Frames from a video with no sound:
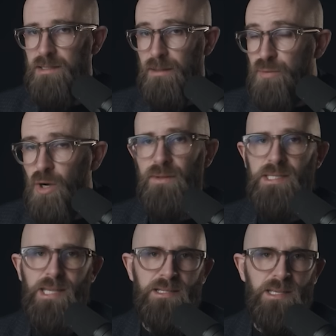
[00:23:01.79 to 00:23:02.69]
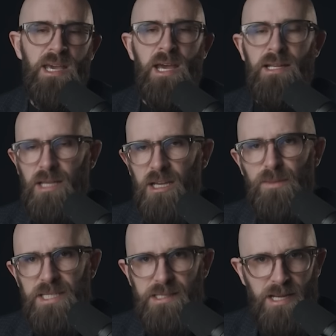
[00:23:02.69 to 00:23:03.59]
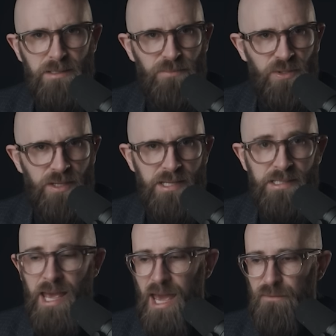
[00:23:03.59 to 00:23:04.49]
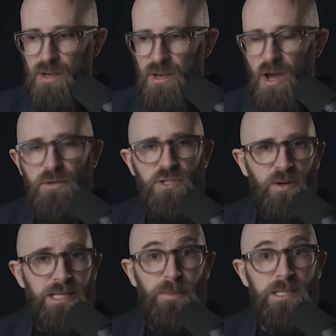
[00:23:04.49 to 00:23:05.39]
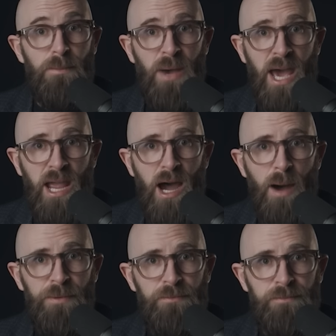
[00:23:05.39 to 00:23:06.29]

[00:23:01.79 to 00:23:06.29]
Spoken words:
in the private sector, Turkmen state employees have no choice but to pay up.